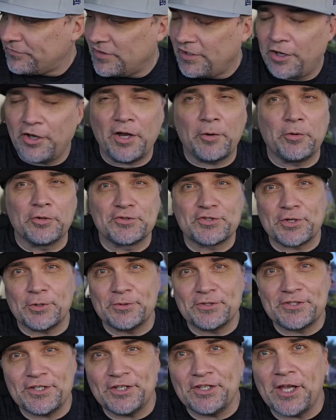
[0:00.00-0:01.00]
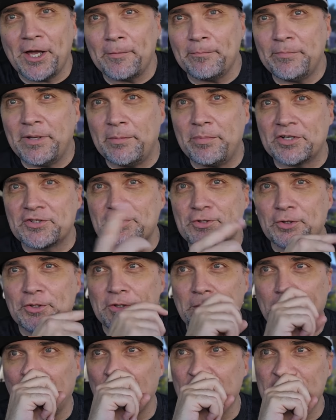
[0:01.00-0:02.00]
I won't show it to you yet. Maybe I'll show you in
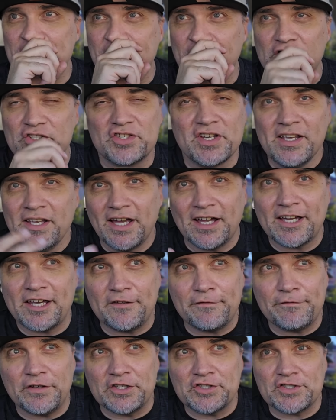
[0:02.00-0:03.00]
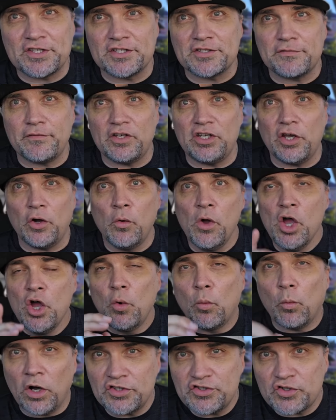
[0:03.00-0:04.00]
the bonus footage. I got to finish this video.
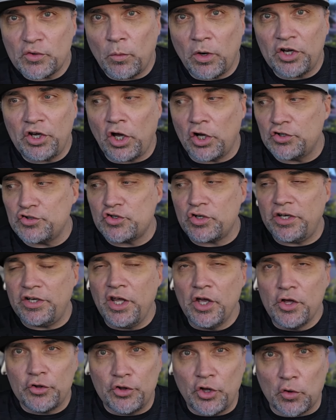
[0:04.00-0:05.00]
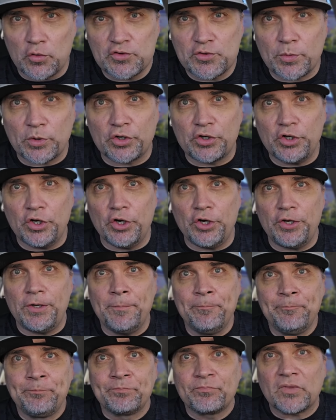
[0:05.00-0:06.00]
1 to 100. Those were good.
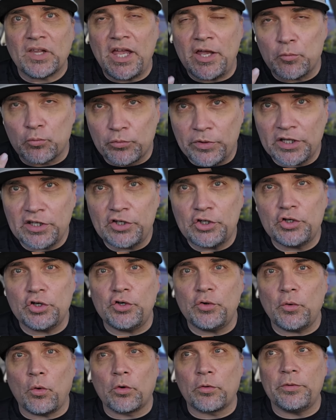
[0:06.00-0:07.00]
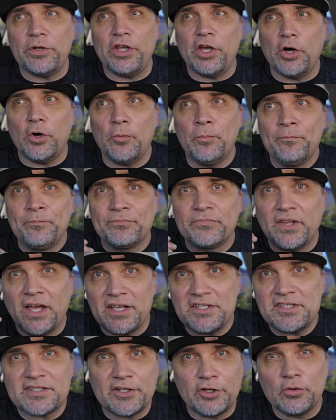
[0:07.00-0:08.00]
A really good Oreo.
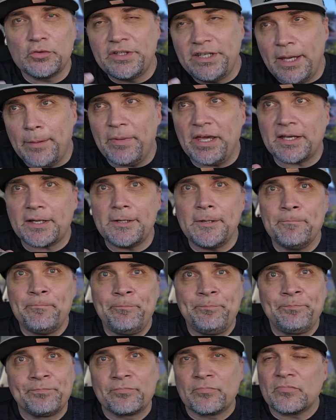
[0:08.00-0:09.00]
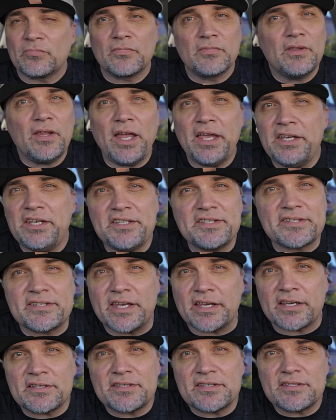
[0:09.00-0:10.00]
Nice little gimmick.
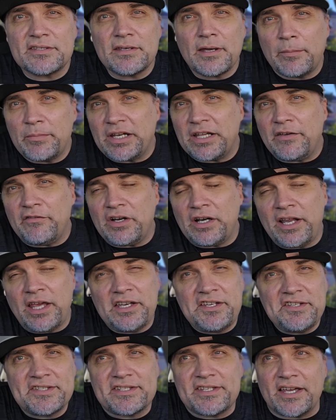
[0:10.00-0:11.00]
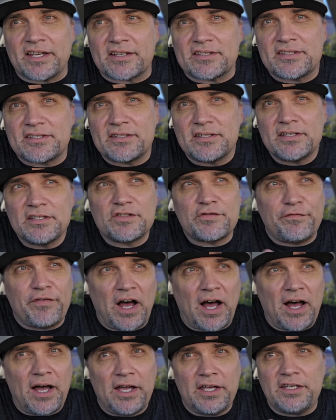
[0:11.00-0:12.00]
86. I'm going to give it an 86. It's
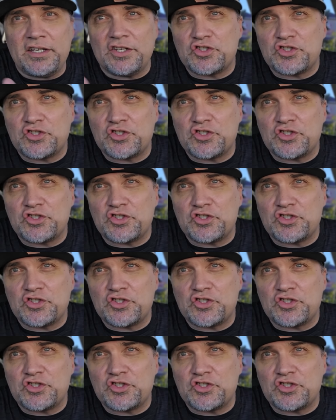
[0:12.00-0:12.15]
fine.